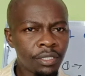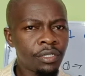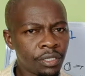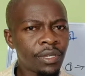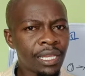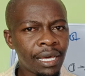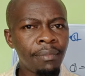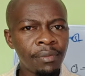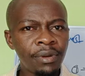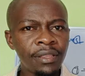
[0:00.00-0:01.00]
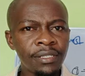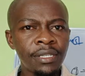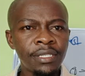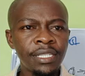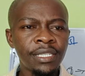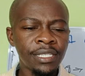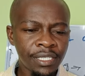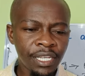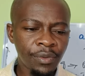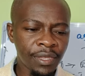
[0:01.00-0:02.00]
Did you get that, my brothers and sisters?
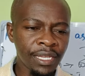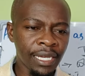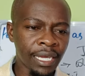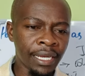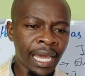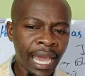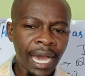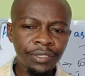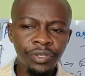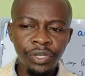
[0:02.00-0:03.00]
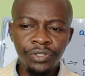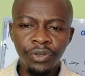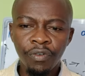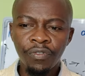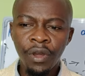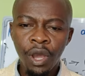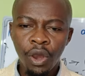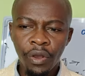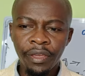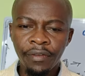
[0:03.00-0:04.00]
Stay within the lane. Ask yourself,
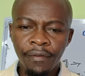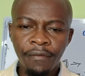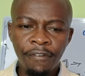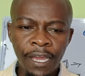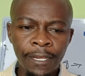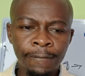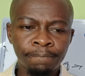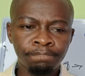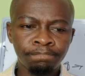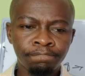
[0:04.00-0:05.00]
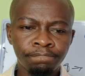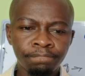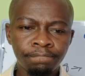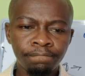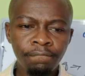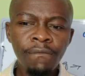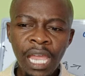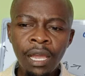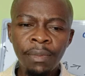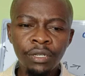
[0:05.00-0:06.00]
okay, fine,
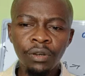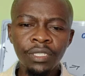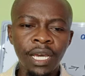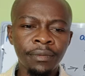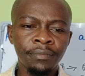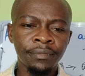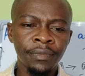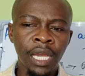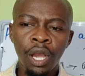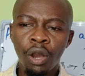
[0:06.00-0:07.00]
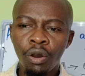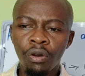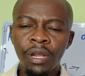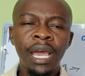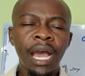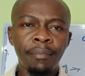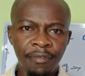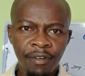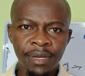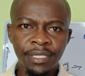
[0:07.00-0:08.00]
I'm a doctor, or I'm
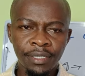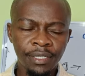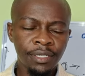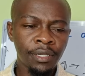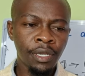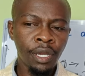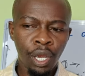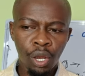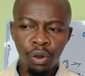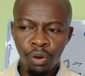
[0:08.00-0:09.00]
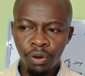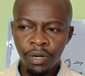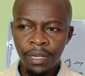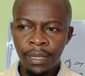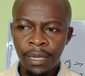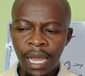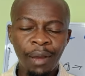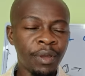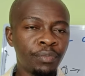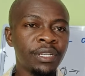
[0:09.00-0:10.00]
a pharmacist, or
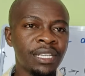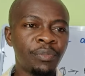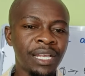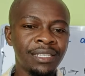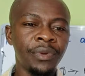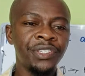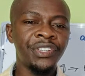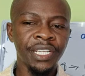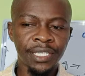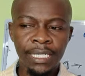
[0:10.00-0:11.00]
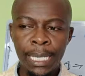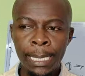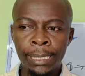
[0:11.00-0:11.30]
I'm employed somewhere as a waitress.